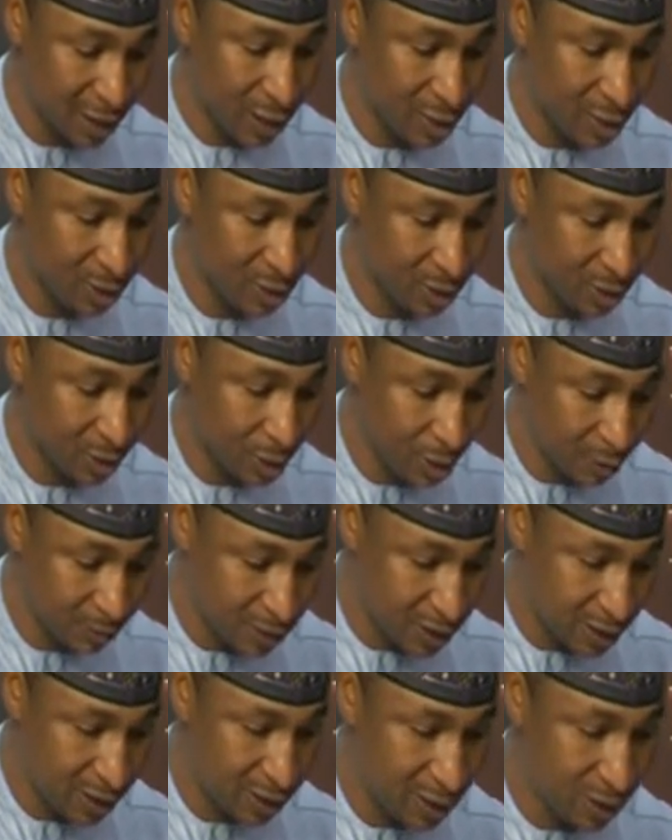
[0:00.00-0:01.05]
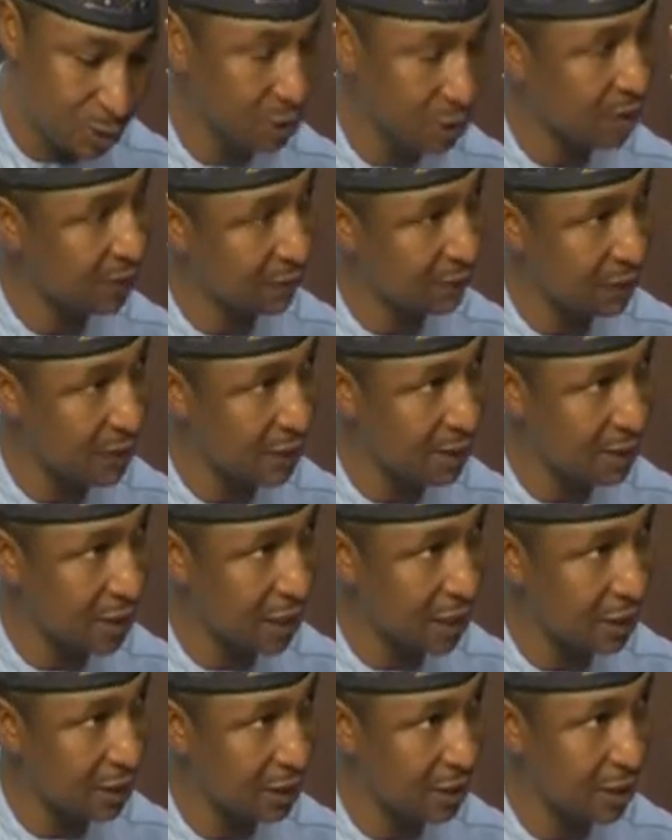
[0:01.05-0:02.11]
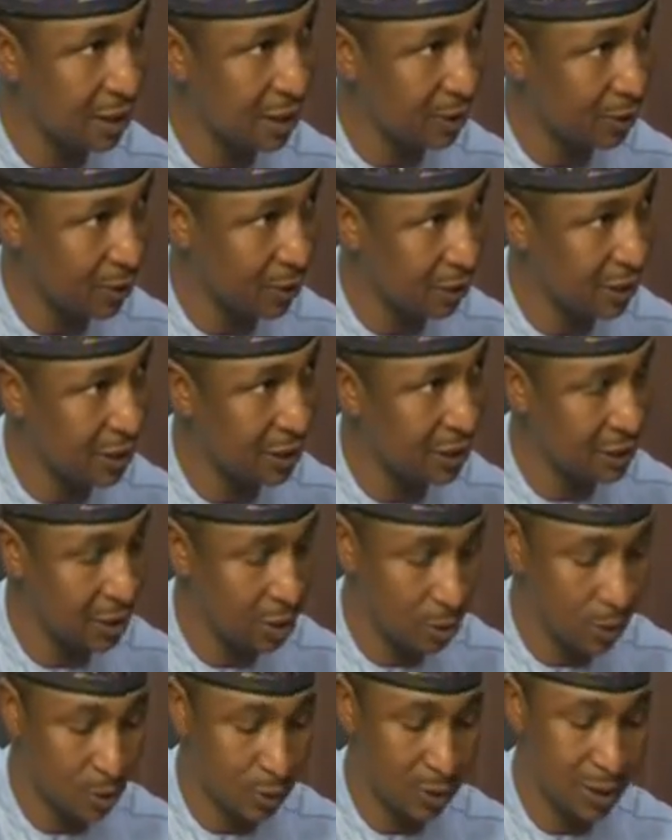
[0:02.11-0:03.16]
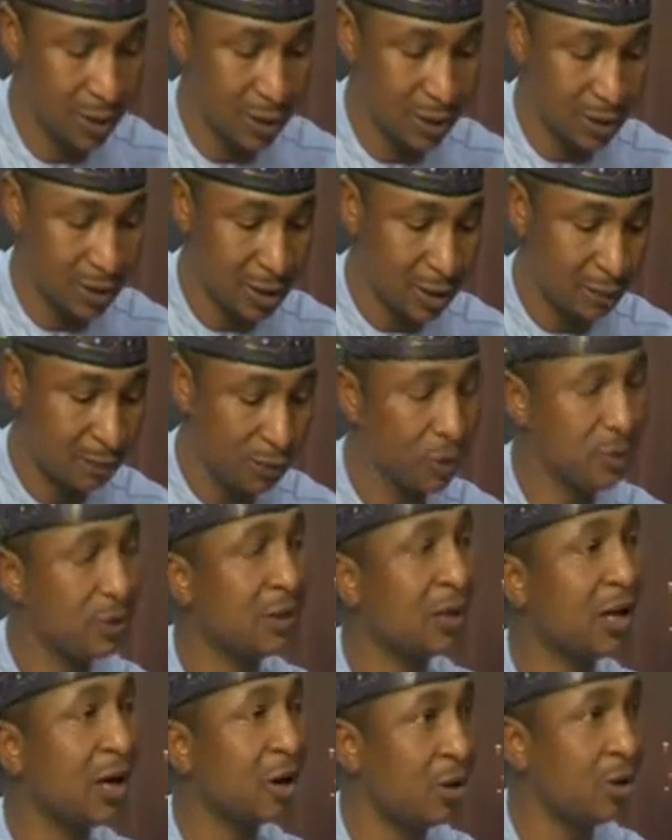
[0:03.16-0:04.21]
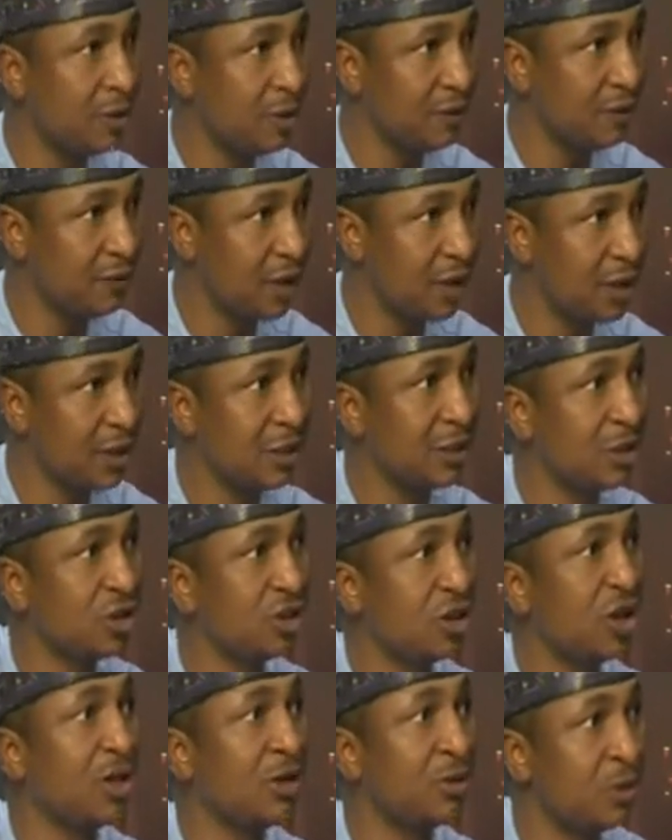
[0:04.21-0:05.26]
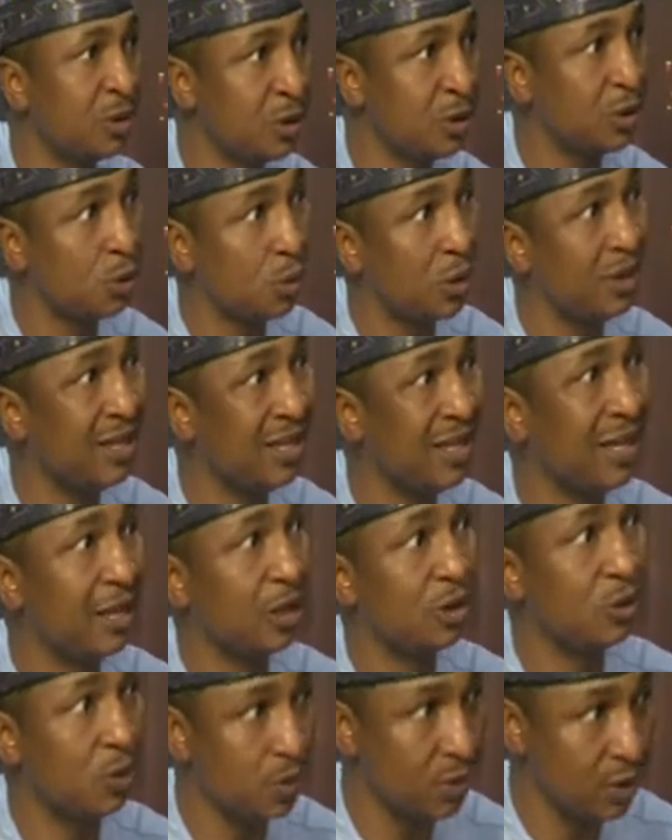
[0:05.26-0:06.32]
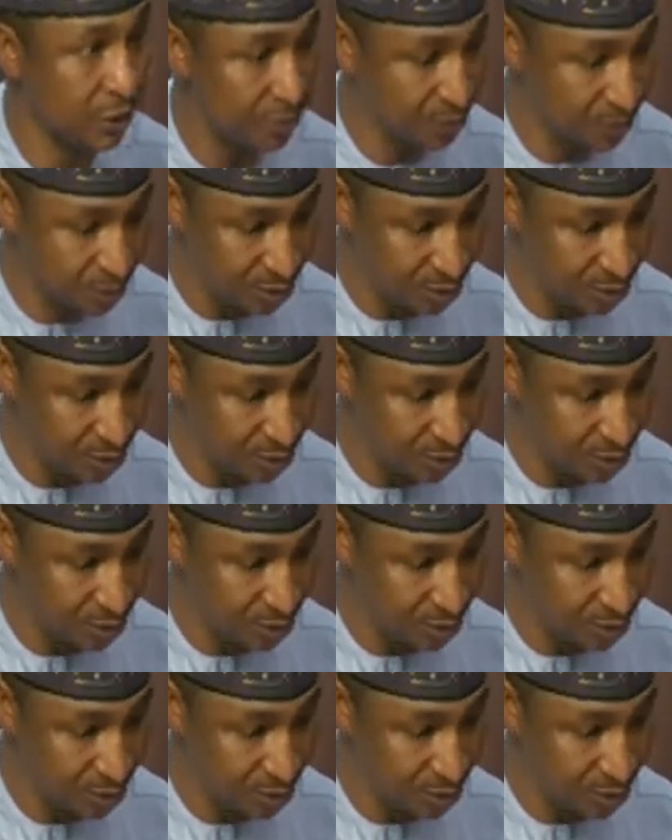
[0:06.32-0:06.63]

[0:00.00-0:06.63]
you know updates to civil society and other stakeholders building our confidence and sharing with us what they're doing